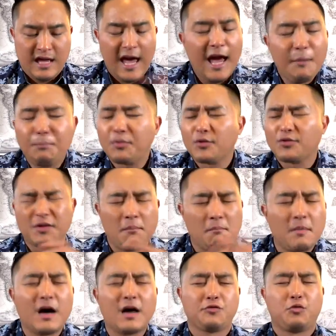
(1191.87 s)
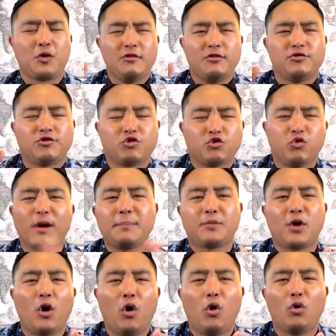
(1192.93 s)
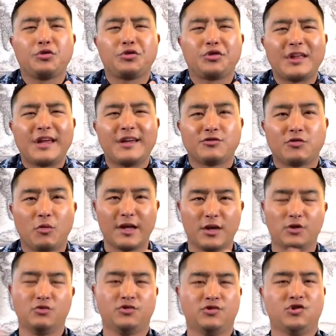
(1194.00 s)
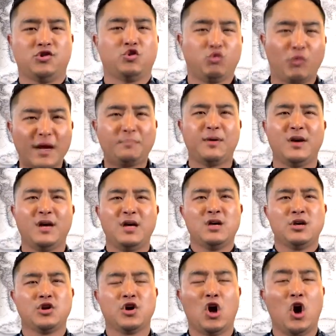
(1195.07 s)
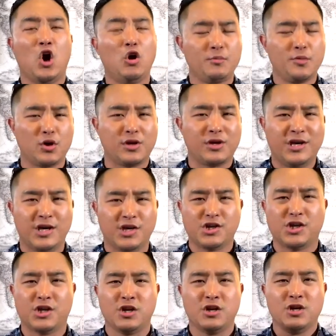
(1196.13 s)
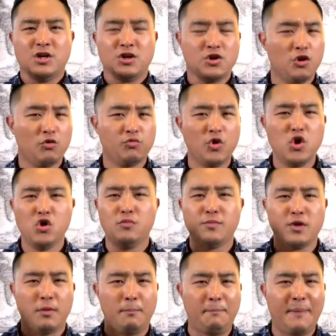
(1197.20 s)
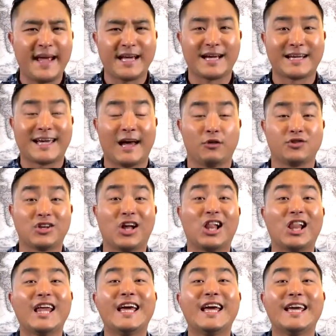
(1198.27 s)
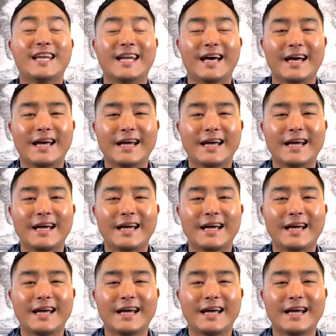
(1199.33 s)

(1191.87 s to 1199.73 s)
April's a month where you sweep the old things away. You sweep your home, your kitchen, your room, your bank accounts clean.